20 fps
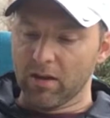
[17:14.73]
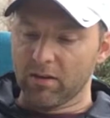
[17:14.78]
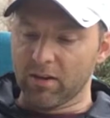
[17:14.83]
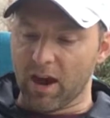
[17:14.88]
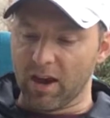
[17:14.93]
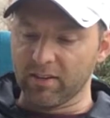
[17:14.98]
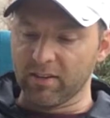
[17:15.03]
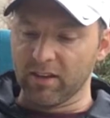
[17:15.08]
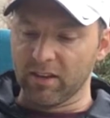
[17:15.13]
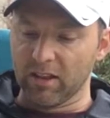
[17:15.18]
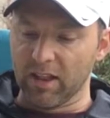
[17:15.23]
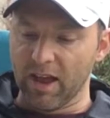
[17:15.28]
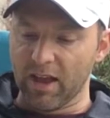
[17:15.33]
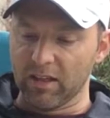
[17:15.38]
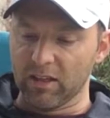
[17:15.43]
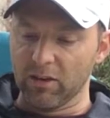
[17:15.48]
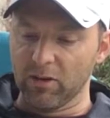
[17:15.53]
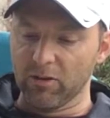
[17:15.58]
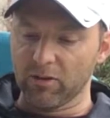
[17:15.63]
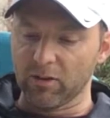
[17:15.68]
Tyson
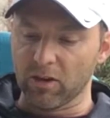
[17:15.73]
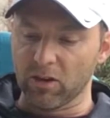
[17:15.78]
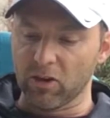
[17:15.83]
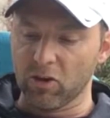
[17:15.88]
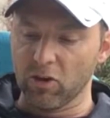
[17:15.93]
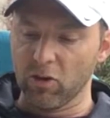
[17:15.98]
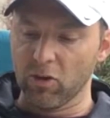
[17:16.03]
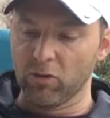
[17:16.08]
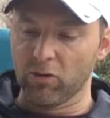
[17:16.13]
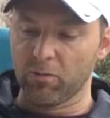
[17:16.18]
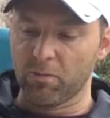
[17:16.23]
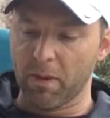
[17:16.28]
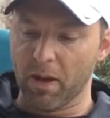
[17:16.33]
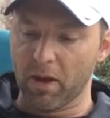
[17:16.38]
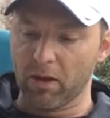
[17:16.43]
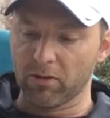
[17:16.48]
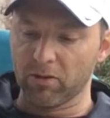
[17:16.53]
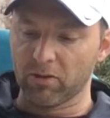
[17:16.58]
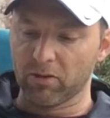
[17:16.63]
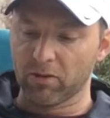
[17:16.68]
let loose a huge
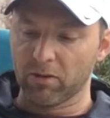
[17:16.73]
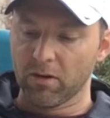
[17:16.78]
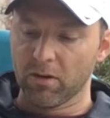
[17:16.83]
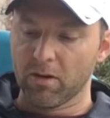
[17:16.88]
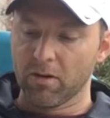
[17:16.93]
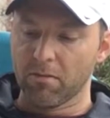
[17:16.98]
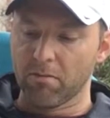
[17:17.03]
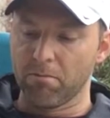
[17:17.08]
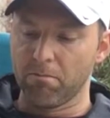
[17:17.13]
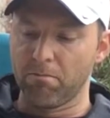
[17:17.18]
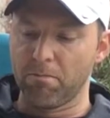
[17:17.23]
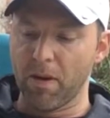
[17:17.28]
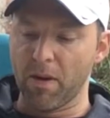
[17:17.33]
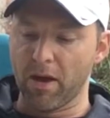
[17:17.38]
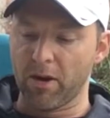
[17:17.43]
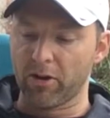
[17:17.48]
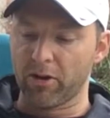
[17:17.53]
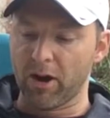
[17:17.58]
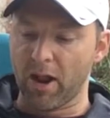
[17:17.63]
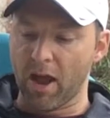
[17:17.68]
belch.
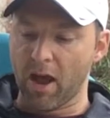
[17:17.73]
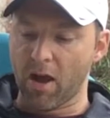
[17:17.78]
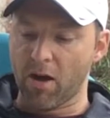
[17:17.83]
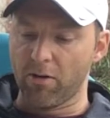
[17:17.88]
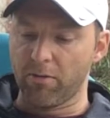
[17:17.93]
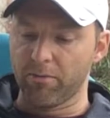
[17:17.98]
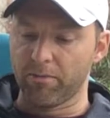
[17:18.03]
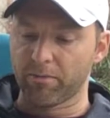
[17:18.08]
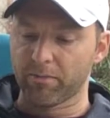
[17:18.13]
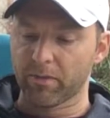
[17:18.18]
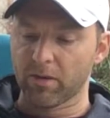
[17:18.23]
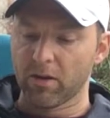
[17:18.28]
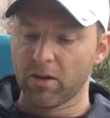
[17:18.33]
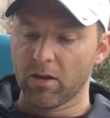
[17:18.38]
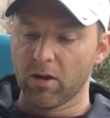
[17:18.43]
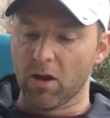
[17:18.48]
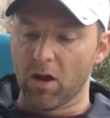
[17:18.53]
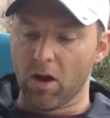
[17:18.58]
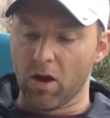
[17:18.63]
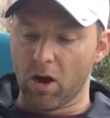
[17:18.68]
Better now.
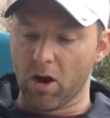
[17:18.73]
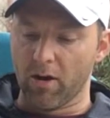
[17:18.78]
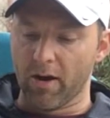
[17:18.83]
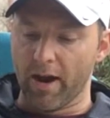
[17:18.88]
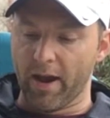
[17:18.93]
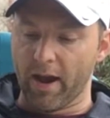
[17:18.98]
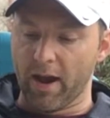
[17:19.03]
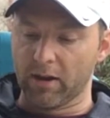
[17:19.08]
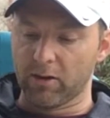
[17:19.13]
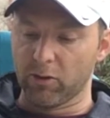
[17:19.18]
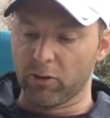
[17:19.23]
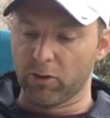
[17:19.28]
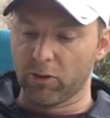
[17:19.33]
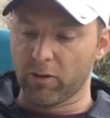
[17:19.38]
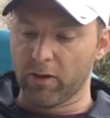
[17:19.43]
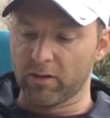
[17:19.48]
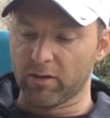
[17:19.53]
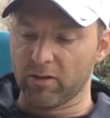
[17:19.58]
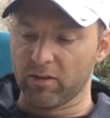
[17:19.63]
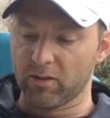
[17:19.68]
All right, I told the
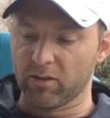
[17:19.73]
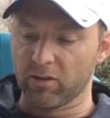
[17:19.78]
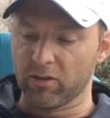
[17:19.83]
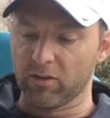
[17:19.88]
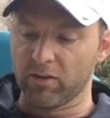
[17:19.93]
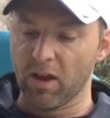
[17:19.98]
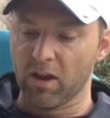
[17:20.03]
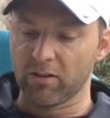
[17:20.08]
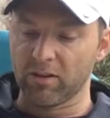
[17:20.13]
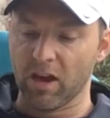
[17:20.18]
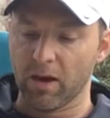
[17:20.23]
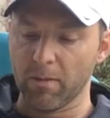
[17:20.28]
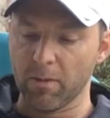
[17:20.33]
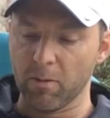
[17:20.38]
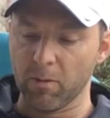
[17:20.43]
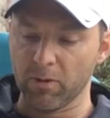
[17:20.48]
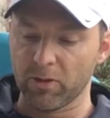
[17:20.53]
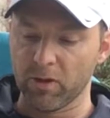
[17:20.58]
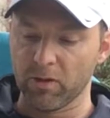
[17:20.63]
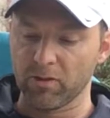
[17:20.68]
Gray sisters. Now tell me
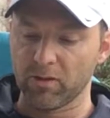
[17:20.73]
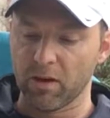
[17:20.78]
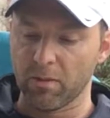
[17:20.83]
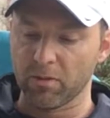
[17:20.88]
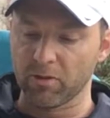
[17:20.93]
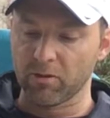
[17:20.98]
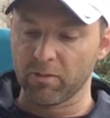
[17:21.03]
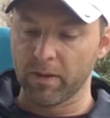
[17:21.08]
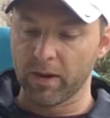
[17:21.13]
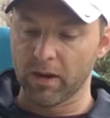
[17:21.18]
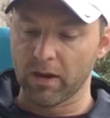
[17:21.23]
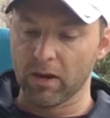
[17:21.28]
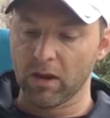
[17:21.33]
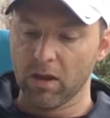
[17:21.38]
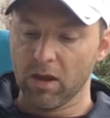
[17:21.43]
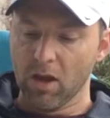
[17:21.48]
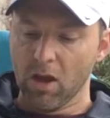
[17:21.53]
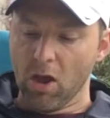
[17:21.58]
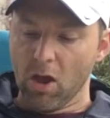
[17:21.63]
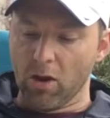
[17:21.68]
what those numbers mean.
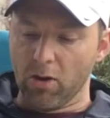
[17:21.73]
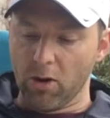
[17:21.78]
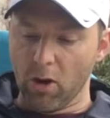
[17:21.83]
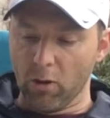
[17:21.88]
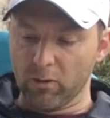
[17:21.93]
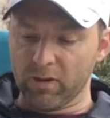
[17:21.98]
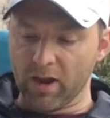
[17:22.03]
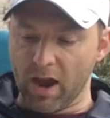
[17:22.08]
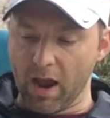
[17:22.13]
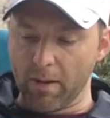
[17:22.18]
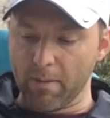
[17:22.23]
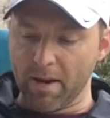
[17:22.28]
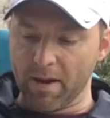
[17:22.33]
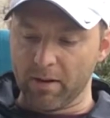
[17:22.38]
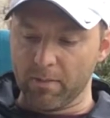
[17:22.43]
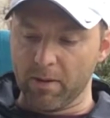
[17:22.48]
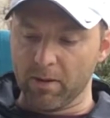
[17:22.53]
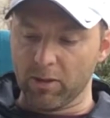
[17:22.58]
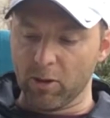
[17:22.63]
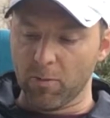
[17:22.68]
No time,
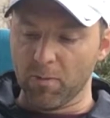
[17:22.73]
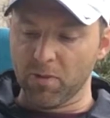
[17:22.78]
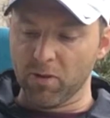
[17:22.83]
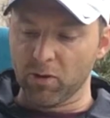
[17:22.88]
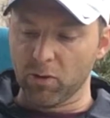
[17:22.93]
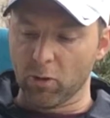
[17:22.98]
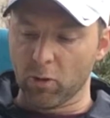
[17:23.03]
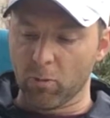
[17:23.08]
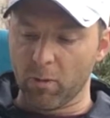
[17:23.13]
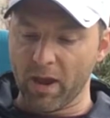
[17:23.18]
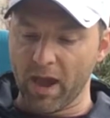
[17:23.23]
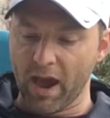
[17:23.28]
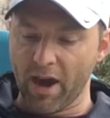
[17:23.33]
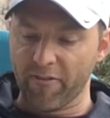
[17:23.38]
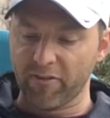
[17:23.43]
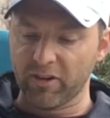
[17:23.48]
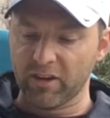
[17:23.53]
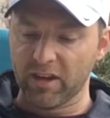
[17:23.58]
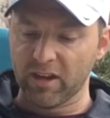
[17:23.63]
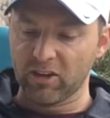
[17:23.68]
Annabeth opened the door. We
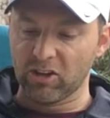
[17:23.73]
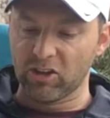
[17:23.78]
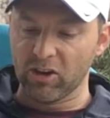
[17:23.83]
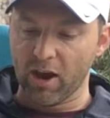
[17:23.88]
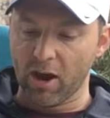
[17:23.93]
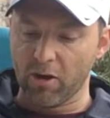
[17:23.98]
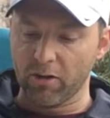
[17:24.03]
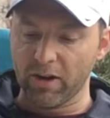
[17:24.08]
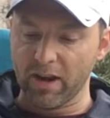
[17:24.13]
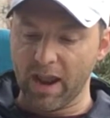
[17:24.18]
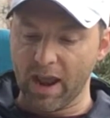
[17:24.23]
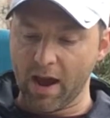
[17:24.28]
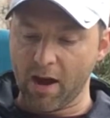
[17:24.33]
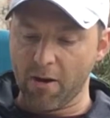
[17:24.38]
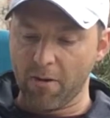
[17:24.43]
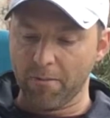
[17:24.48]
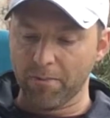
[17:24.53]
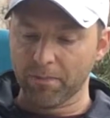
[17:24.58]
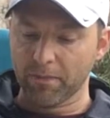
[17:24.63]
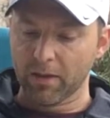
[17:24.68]
have to get you out
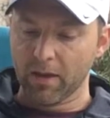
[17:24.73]
now.